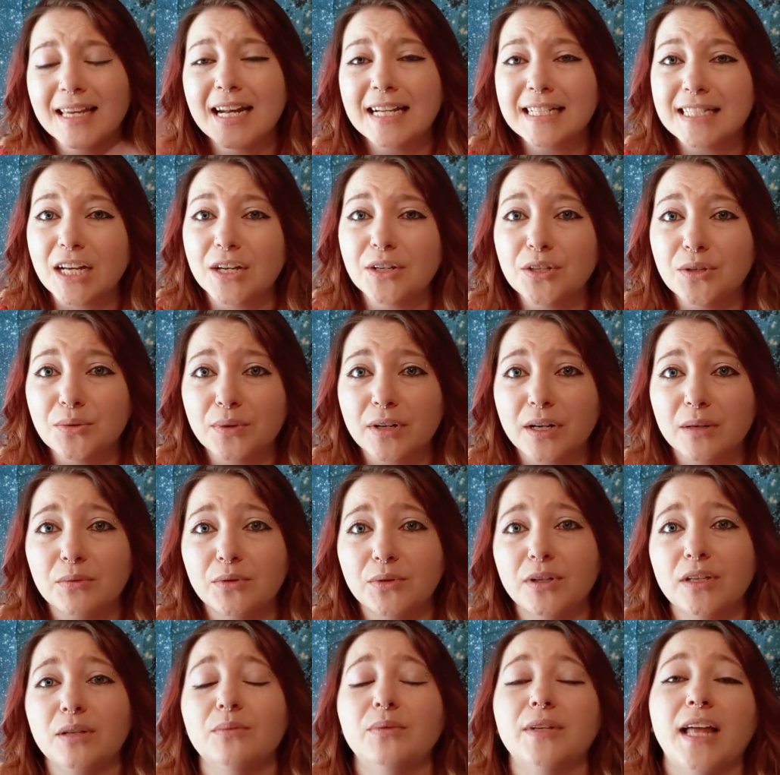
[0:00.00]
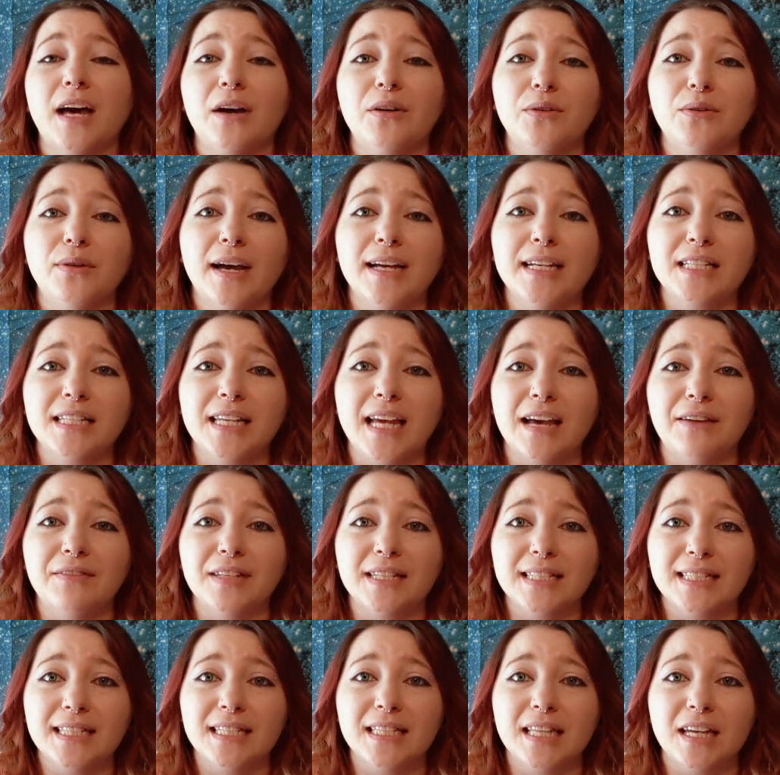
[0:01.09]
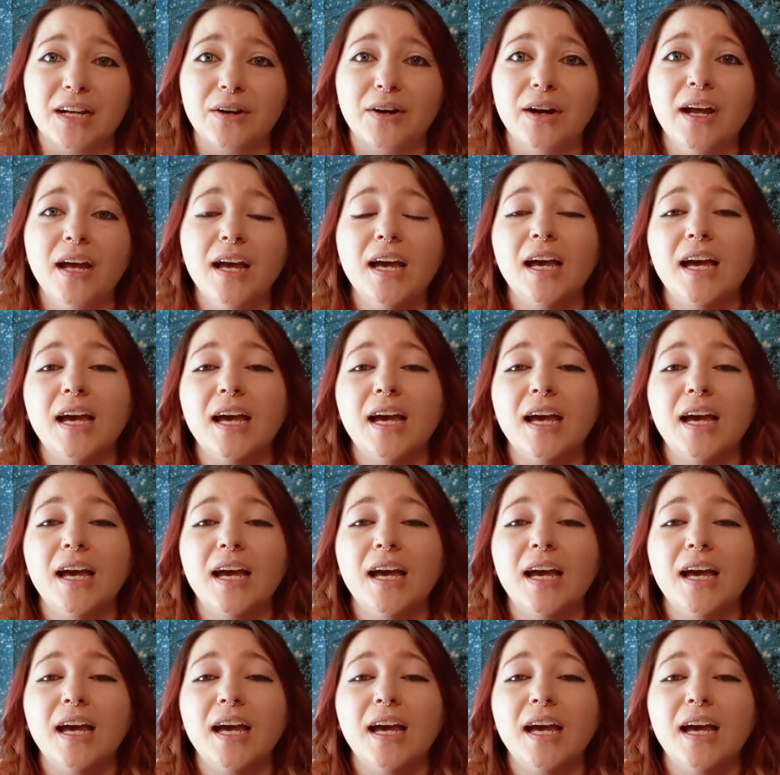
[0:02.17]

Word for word: to tell you what I'm doing without you actually having to sit there